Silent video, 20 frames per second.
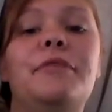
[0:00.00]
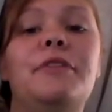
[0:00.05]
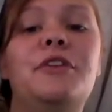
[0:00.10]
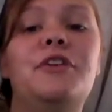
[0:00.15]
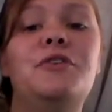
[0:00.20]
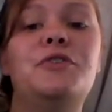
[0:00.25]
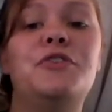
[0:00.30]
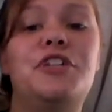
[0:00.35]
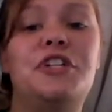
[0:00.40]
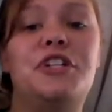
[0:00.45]

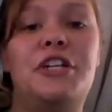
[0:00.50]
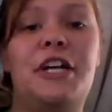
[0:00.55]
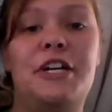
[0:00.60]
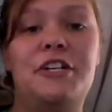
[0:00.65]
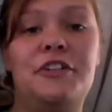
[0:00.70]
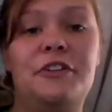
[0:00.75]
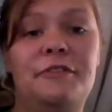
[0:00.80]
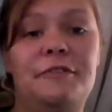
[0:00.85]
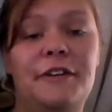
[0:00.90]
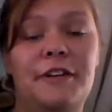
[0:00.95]
You should
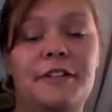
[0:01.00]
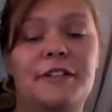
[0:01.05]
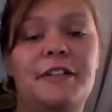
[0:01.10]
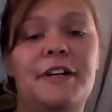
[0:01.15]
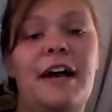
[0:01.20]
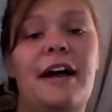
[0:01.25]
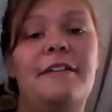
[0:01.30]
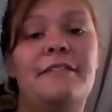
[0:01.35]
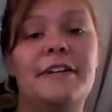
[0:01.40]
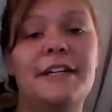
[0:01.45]
change your
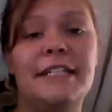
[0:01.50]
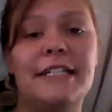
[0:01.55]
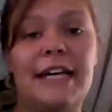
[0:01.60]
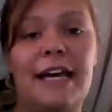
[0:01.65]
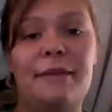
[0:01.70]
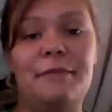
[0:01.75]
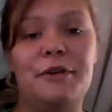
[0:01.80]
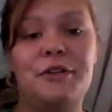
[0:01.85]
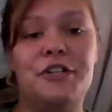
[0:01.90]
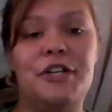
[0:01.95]
filter every
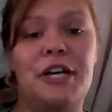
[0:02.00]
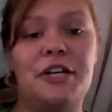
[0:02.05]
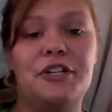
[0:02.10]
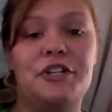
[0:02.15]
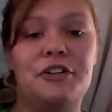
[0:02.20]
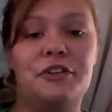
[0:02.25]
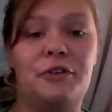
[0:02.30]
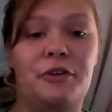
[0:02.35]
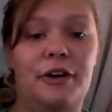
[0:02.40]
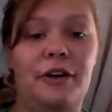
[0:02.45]
time you change
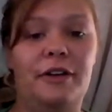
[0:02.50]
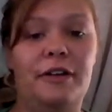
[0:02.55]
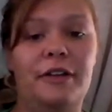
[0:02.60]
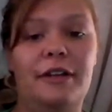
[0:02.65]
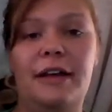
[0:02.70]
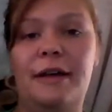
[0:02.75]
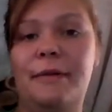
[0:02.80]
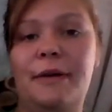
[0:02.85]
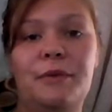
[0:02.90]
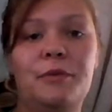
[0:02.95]
your oil.
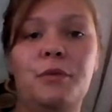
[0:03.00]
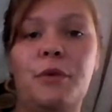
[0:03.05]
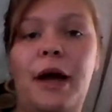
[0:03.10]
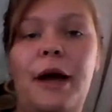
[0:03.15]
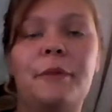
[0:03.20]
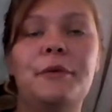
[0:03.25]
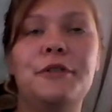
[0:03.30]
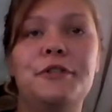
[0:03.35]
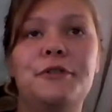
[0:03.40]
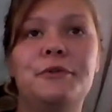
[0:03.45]
I mean,
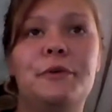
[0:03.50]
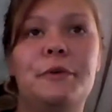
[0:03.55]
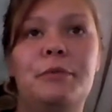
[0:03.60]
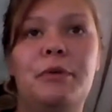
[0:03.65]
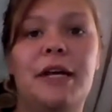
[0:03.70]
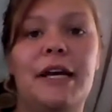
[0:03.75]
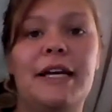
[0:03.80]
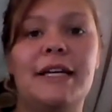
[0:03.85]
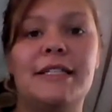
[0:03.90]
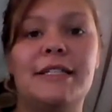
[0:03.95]
why would you
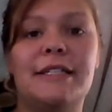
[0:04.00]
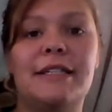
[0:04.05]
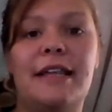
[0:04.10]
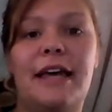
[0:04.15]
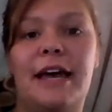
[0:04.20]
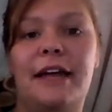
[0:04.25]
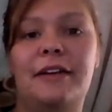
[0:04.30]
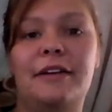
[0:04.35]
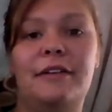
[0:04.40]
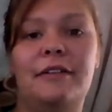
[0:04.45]
replace
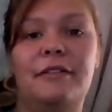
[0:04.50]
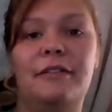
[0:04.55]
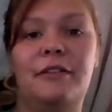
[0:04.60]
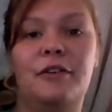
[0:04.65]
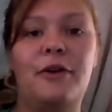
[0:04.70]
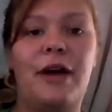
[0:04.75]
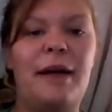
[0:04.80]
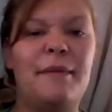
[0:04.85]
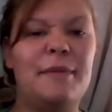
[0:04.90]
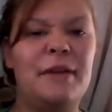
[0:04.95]
that
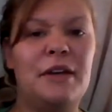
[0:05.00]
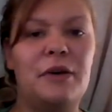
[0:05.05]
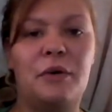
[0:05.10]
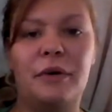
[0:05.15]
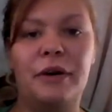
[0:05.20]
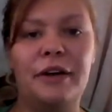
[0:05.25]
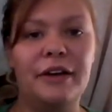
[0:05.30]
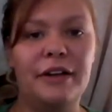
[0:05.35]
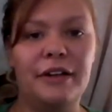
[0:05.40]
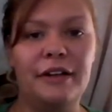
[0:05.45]
grimy
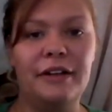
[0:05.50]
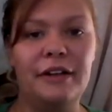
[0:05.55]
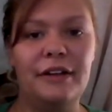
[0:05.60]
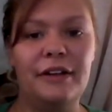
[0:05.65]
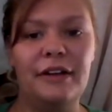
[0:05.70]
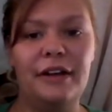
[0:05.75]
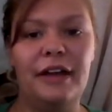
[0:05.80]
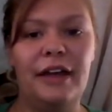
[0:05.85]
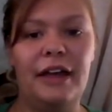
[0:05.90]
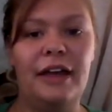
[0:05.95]
oil
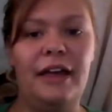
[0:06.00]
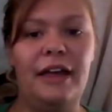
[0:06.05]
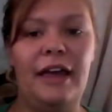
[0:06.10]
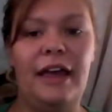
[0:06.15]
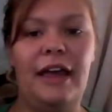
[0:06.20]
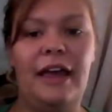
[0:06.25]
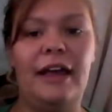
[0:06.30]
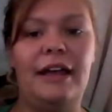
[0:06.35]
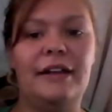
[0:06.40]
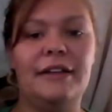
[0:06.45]

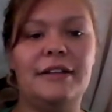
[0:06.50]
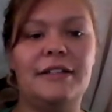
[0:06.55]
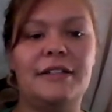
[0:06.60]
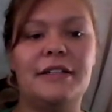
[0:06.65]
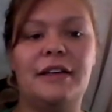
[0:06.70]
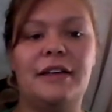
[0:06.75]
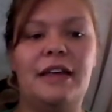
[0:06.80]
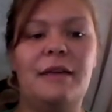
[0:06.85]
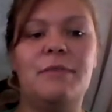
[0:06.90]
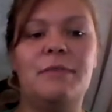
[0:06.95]
and
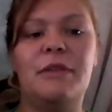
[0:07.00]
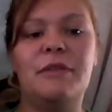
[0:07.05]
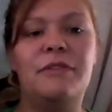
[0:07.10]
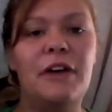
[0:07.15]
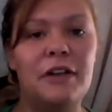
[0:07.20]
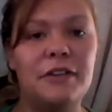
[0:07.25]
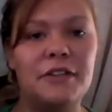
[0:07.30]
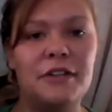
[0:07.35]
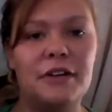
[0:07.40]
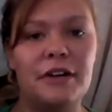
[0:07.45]
keep the
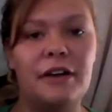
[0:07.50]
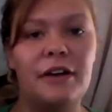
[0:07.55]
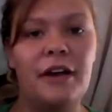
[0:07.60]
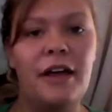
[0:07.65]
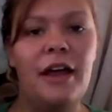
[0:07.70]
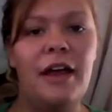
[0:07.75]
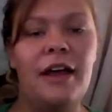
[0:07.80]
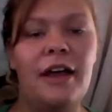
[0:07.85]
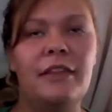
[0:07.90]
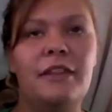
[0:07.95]
filter?
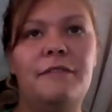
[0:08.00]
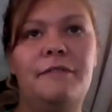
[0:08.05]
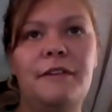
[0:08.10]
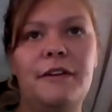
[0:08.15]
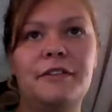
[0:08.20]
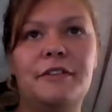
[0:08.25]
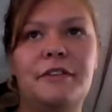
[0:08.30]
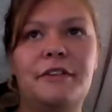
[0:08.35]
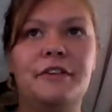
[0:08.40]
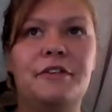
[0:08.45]
The
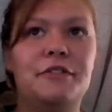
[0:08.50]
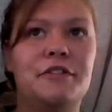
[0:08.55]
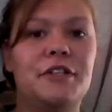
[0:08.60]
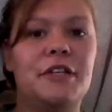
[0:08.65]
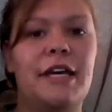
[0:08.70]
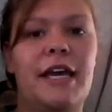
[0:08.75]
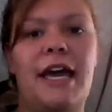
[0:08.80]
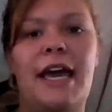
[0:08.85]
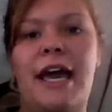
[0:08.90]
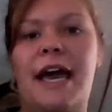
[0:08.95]
filter
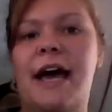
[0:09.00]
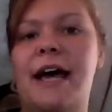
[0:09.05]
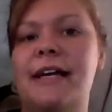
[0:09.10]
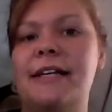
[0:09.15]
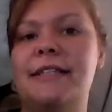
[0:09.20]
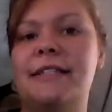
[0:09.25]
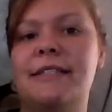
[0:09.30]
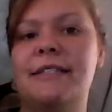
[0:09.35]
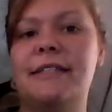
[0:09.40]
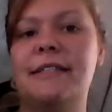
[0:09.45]
usually
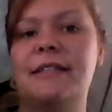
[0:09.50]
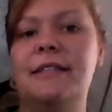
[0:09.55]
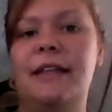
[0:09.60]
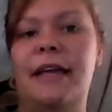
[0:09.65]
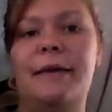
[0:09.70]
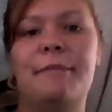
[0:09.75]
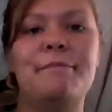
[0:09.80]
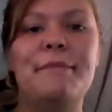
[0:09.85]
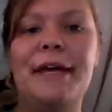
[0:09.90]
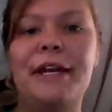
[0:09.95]
has
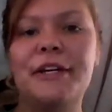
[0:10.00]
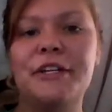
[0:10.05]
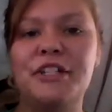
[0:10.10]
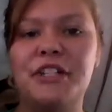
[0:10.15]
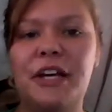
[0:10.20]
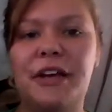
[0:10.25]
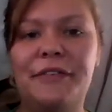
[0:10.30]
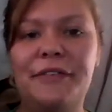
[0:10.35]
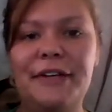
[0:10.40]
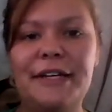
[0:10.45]
like metal
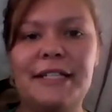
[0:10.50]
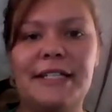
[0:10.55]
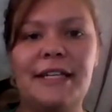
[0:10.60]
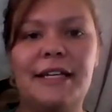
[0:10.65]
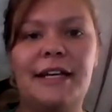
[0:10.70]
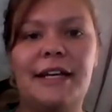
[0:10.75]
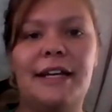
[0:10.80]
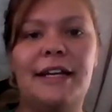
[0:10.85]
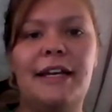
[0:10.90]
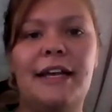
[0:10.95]
shavings
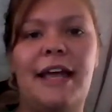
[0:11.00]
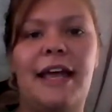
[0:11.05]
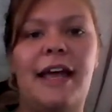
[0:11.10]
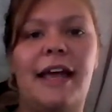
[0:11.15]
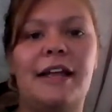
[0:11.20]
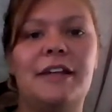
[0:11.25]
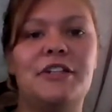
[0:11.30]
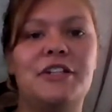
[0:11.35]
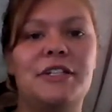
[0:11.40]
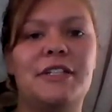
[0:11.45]
in it
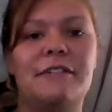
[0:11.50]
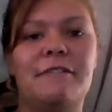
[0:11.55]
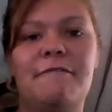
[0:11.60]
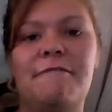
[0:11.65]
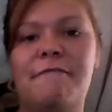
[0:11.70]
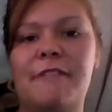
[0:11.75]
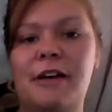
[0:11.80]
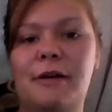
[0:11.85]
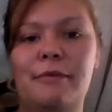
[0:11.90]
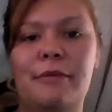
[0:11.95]
and just a
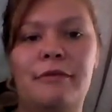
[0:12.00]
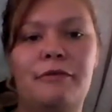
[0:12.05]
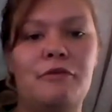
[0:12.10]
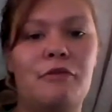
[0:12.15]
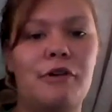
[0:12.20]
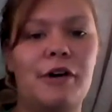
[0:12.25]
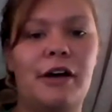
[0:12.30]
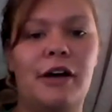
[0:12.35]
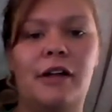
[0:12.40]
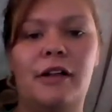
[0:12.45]
film of
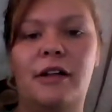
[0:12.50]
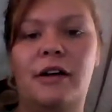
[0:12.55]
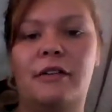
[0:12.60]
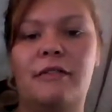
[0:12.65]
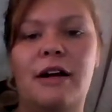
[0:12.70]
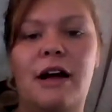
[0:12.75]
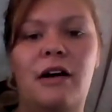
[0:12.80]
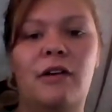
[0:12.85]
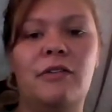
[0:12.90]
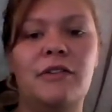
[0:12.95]
oil
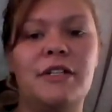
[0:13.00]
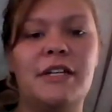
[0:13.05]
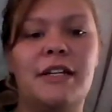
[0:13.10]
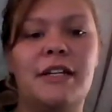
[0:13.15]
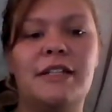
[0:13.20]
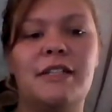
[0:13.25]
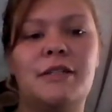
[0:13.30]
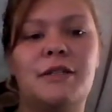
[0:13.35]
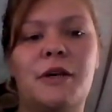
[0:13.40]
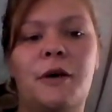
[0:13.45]
around
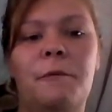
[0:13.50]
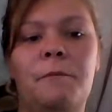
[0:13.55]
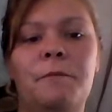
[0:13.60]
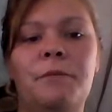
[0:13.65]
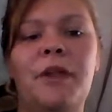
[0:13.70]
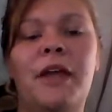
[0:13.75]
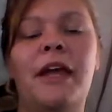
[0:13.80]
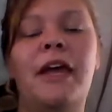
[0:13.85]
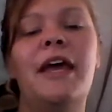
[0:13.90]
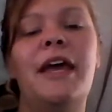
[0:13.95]
it, so
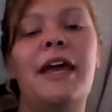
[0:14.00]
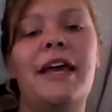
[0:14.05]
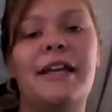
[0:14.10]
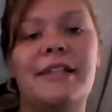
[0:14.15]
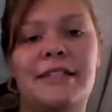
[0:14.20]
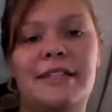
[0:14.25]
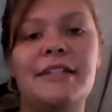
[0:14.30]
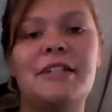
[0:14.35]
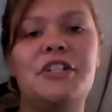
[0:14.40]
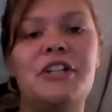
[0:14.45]

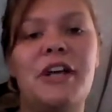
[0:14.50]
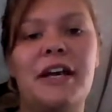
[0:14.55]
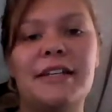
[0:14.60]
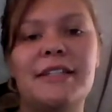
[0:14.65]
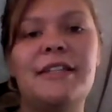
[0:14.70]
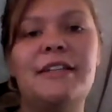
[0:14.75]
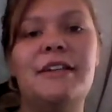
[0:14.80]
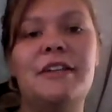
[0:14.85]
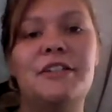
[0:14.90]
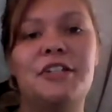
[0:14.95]
it's
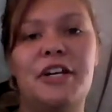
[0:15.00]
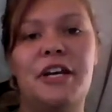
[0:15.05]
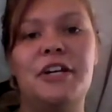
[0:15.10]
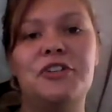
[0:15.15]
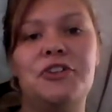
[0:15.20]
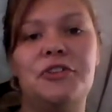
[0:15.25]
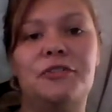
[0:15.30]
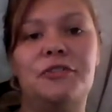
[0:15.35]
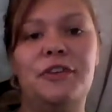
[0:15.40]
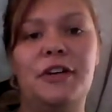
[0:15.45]
suggested to
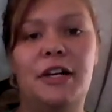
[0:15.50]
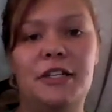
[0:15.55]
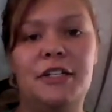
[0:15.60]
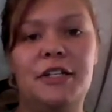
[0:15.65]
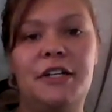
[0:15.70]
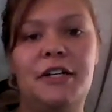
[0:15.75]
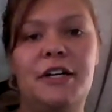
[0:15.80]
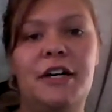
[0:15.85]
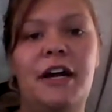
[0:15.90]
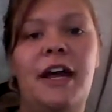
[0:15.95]
change your
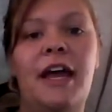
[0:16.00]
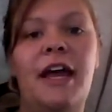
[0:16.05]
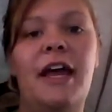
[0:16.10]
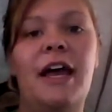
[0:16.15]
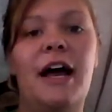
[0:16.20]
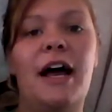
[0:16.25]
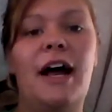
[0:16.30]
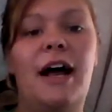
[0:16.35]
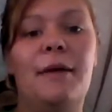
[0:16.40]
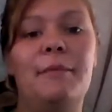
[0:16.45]
filter
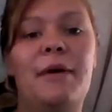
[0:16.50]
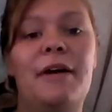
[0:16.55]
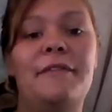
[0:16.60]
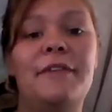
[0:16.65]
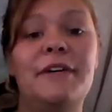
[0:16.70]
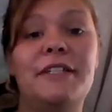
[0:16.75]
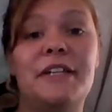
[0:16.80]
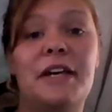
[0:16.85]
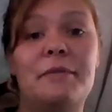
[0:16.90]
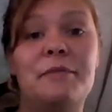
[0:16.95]

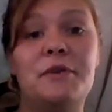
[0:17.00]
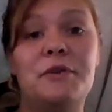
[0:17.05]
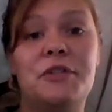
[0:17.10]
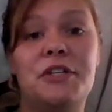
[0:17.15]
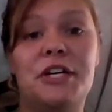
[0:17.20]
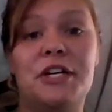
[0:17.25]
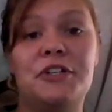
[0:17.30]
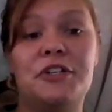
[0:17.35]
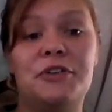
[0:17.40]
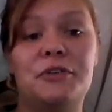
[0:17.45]
every time you
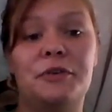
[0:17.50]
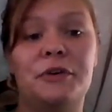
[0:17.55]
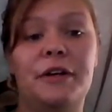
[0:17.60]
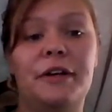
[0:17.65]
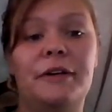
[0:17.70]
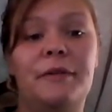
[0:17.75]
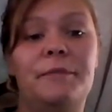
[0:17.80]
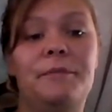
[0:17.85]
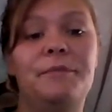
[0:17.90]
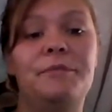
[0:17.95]
change your
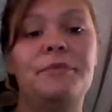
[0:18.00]
oil.